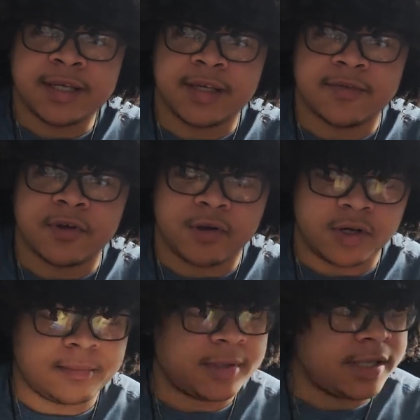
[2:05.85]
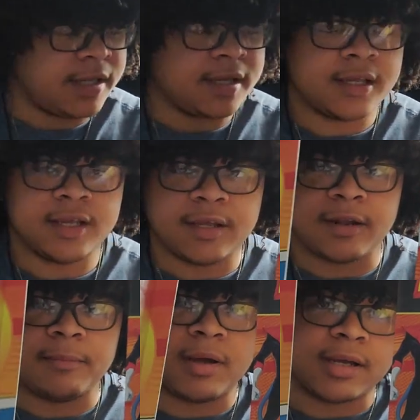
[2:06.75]
give y'all an update
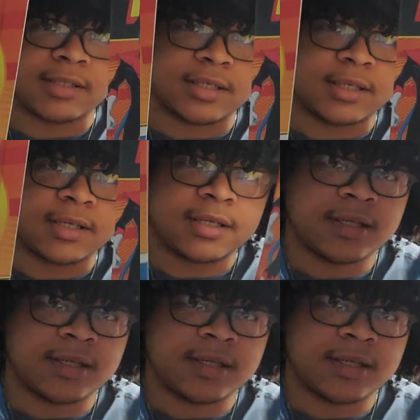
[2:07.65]
unboxing.